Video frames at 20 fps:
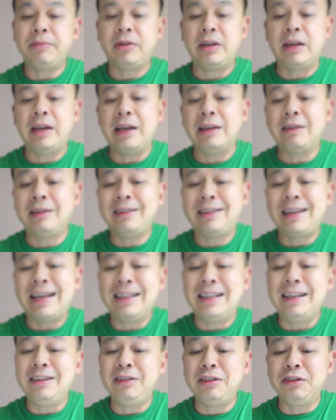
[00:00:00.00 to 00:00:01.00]
See, as I
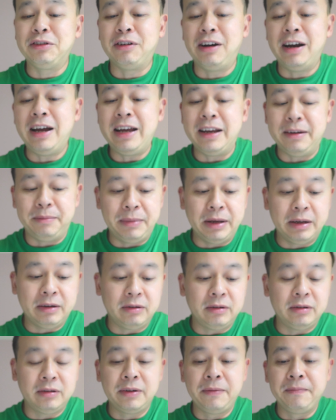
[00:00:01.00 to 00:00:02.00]
said, this is great
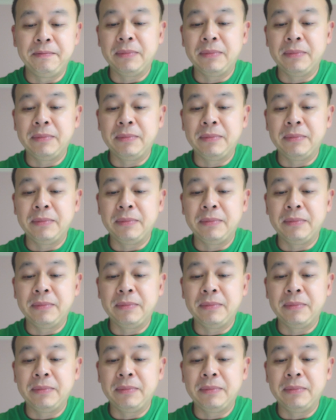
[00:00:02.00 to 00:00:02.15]
because